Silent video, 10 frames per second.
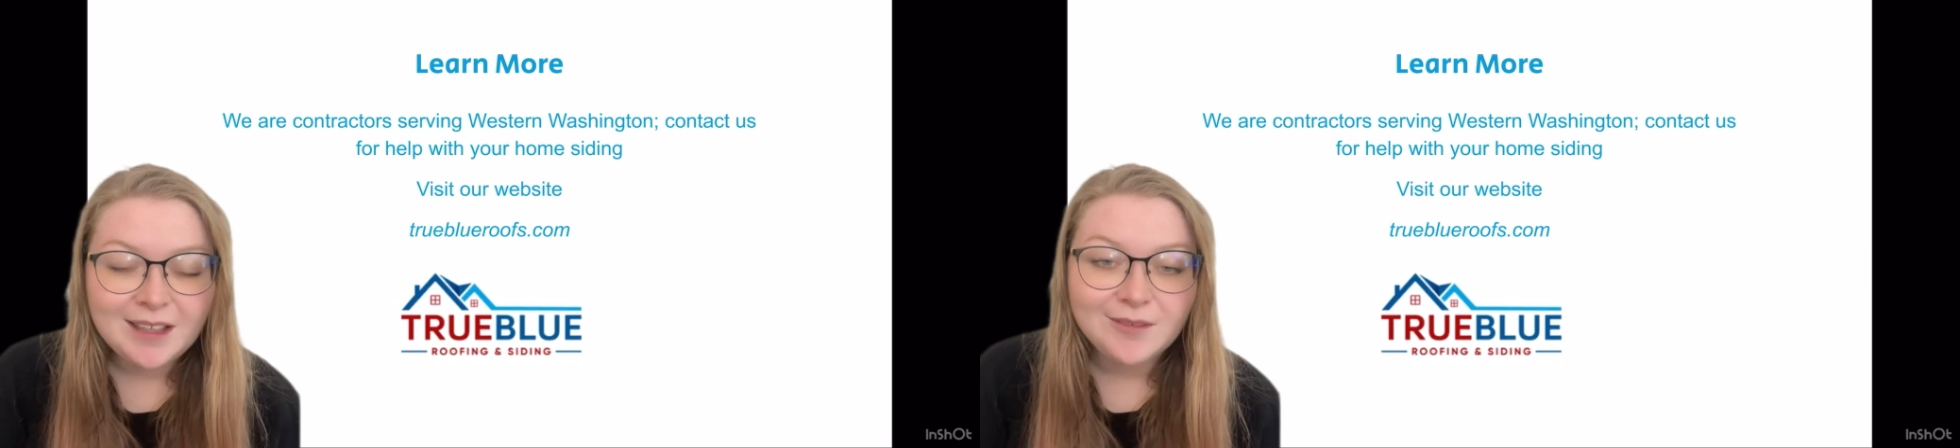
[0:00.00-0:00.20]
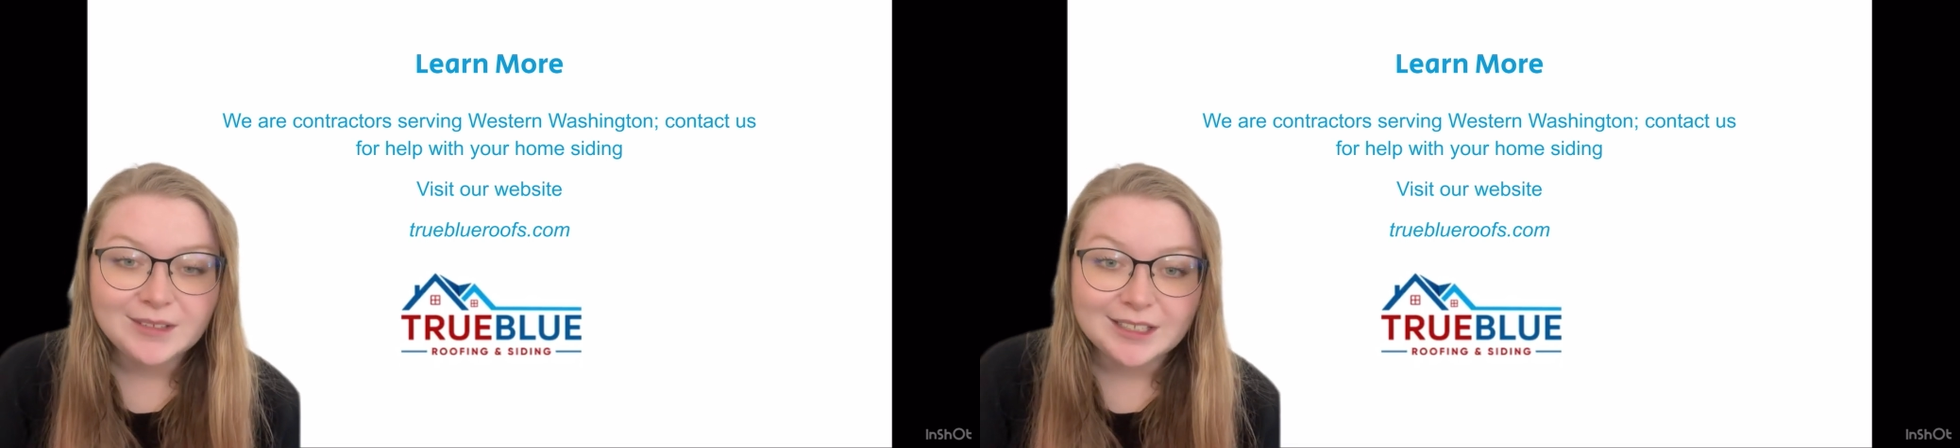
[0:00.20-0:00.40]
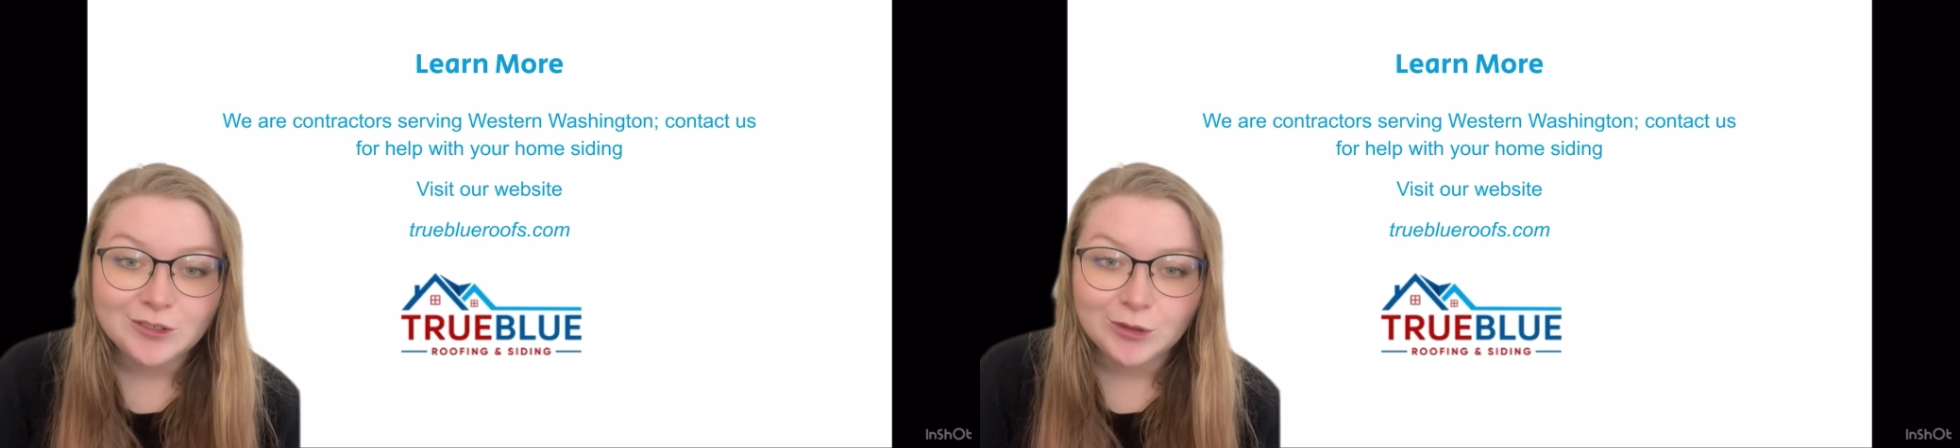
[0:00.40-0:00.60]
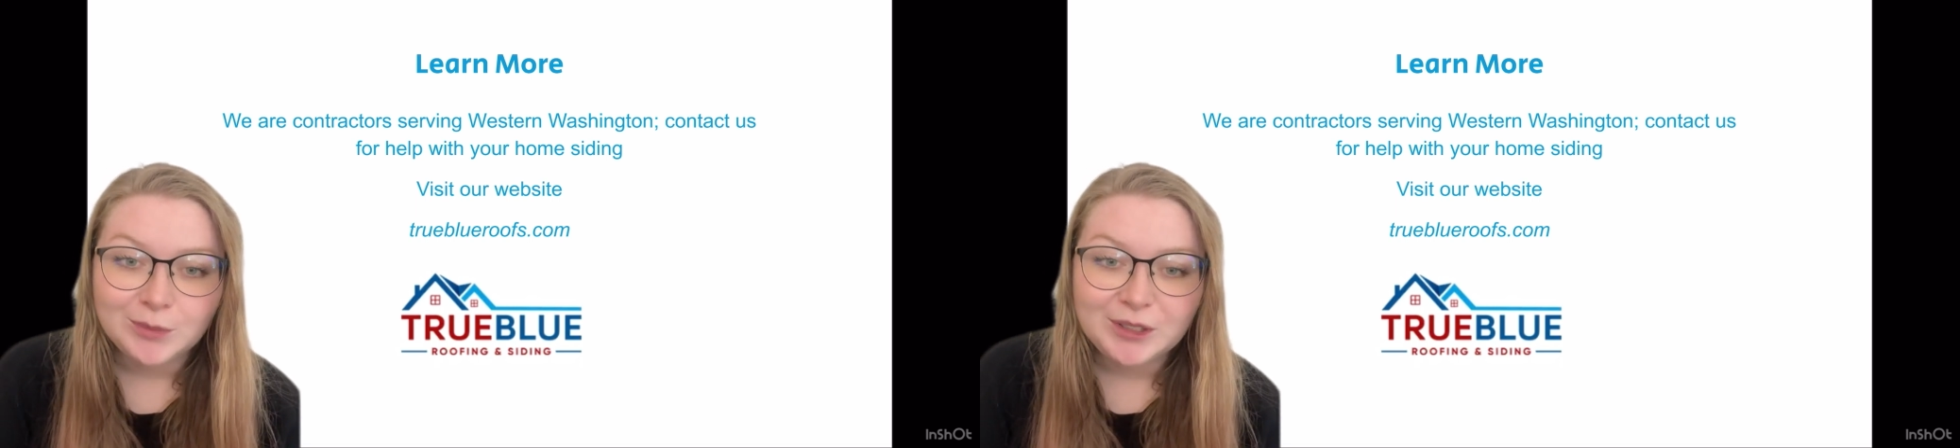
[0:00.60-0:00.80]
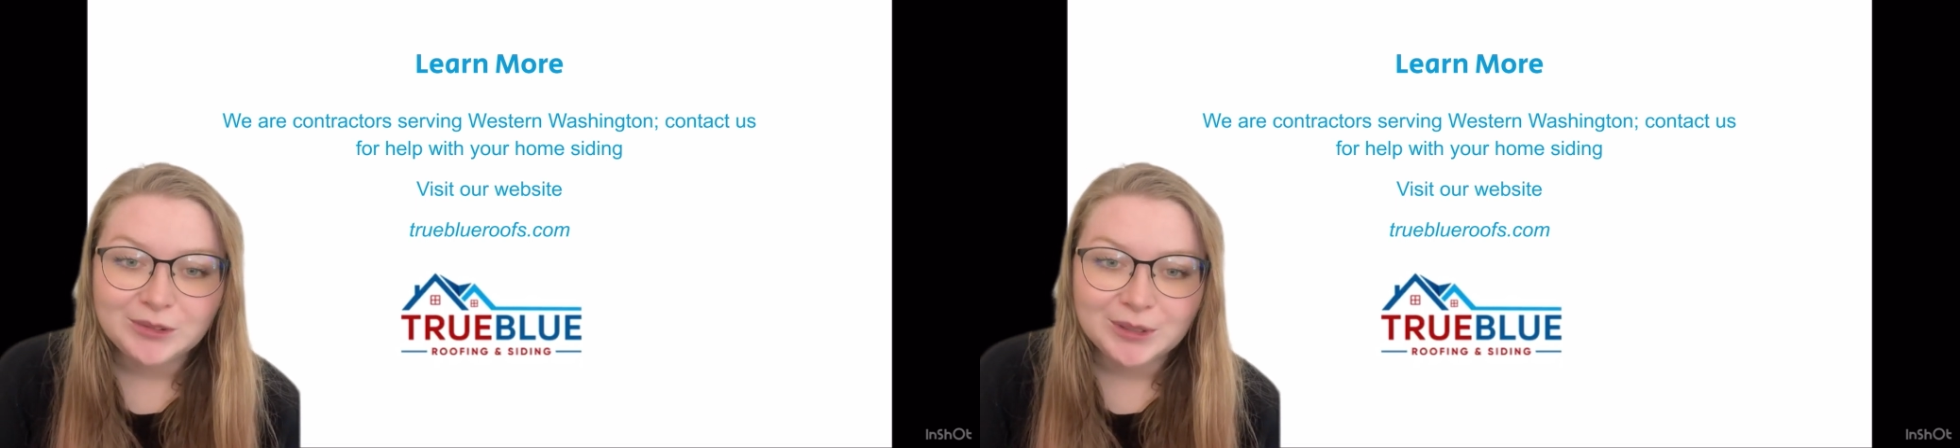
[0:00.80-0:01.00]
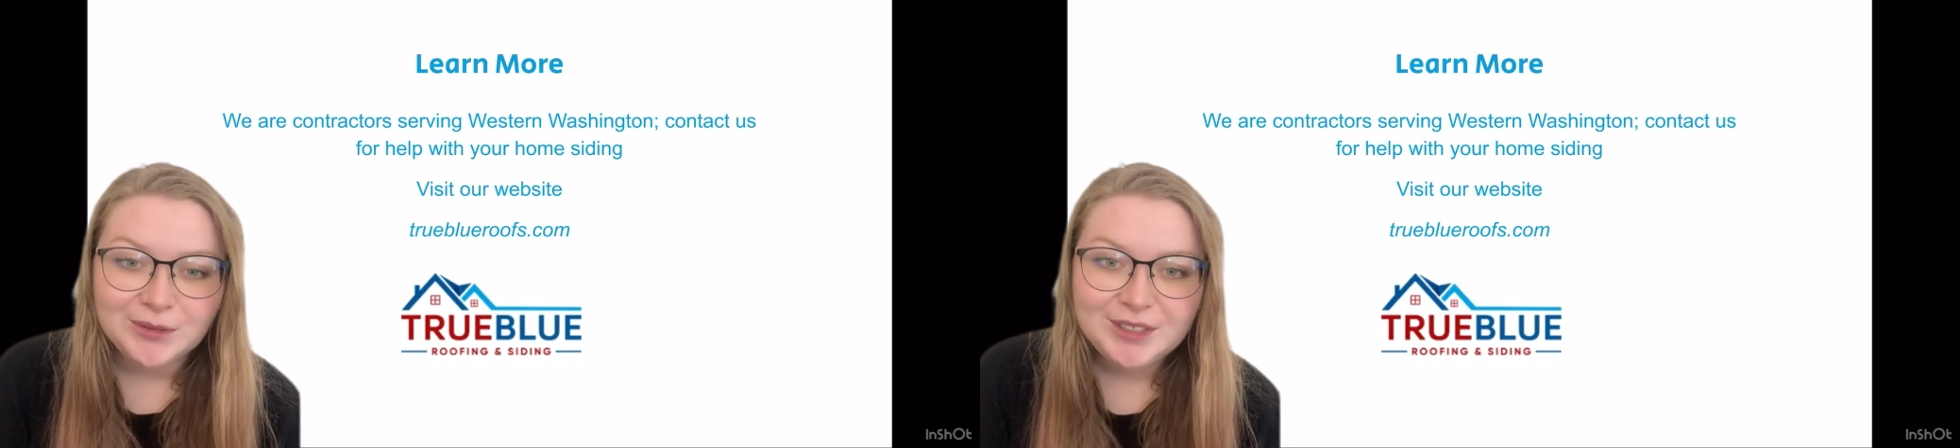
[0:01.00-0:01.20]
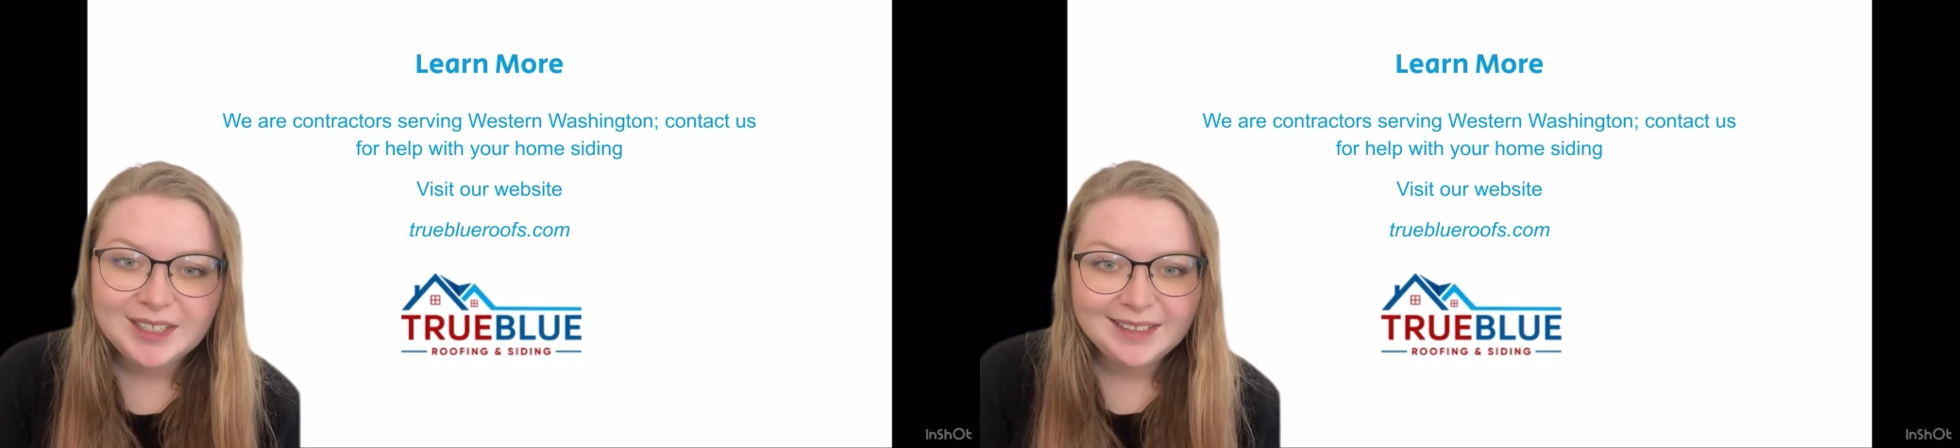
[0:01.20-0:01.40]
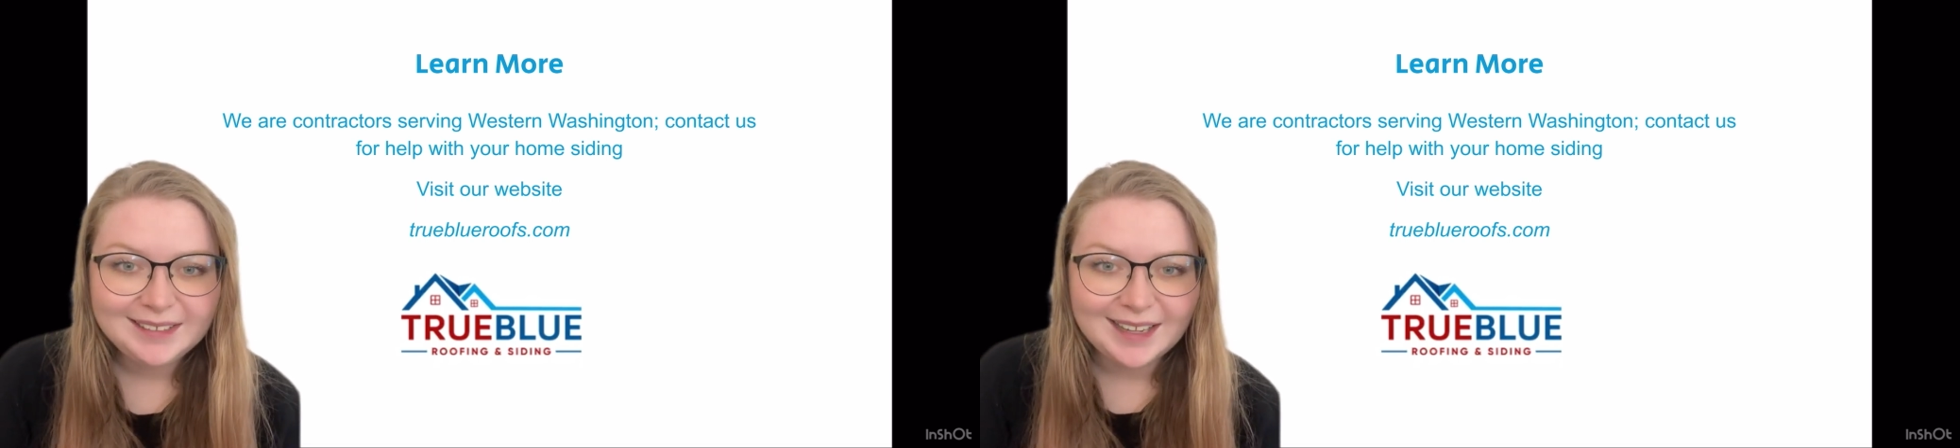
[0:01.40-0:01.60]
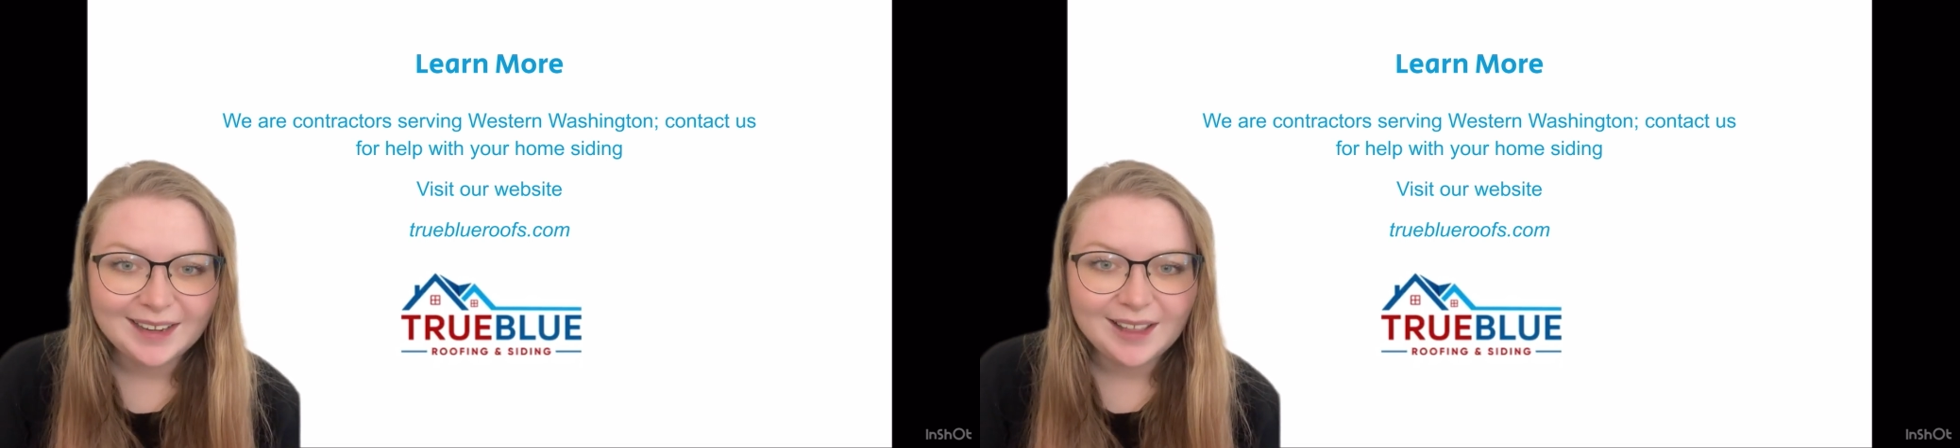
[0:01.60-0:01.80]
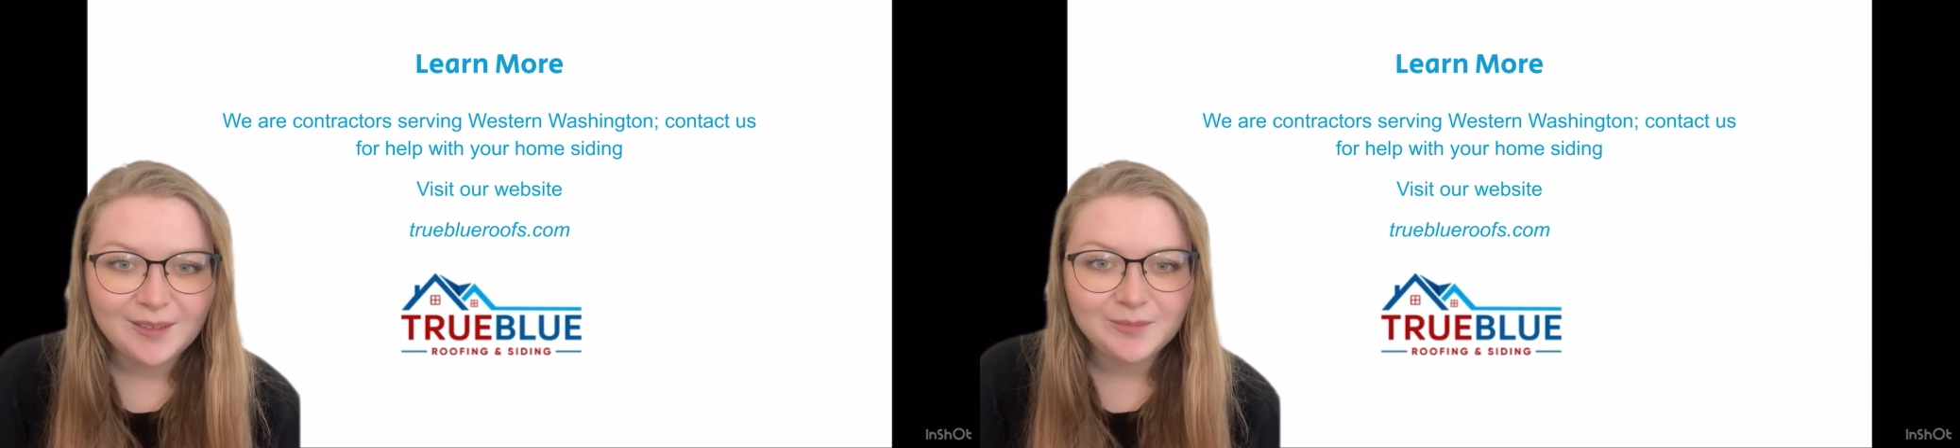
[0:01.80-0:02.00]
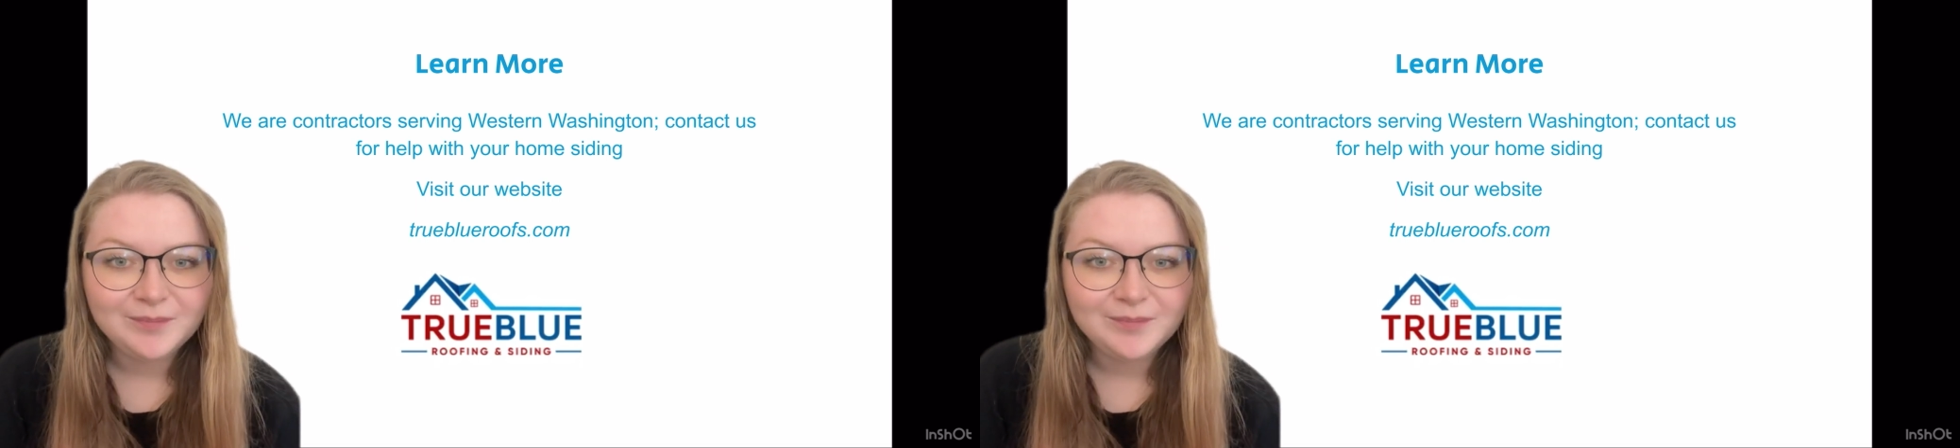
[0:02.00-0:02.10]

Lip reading: visit trueblueroofs.com.